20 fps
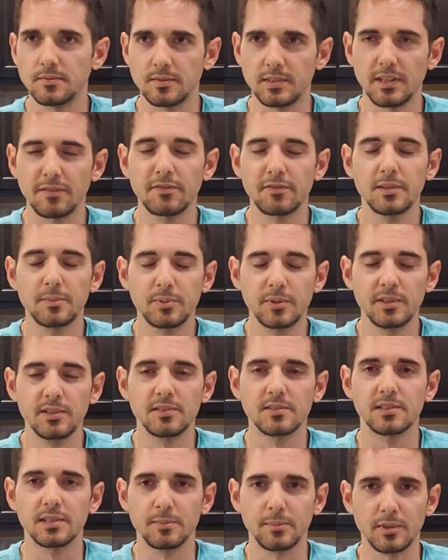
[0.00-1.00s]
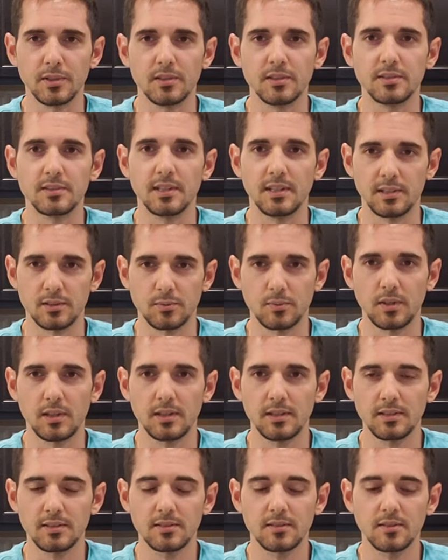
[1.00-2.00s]
definitely pretty similar taste
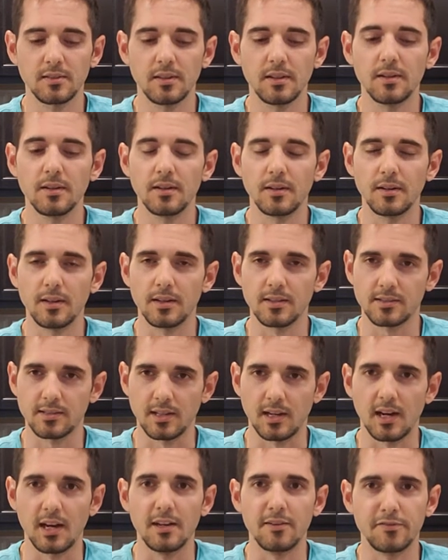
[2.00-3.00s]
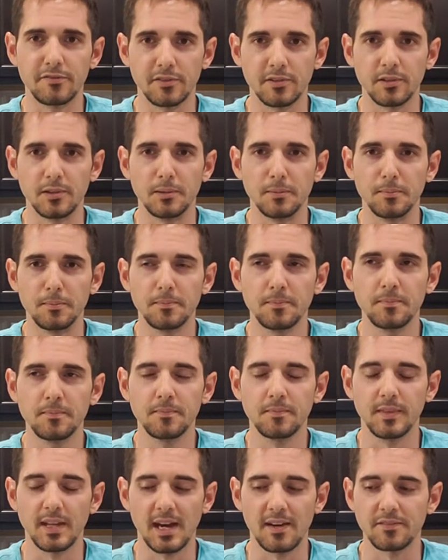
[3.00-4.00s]
wise, aside from
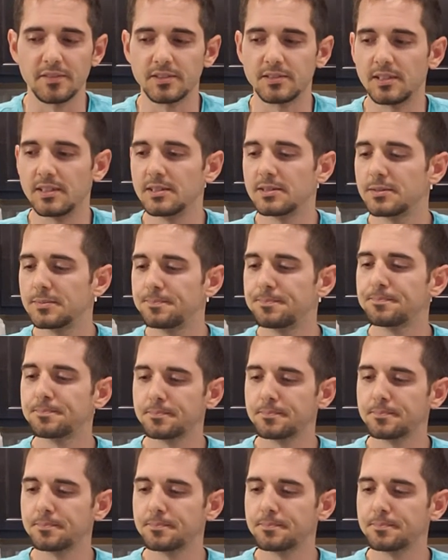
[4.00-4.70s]
the aftertaste.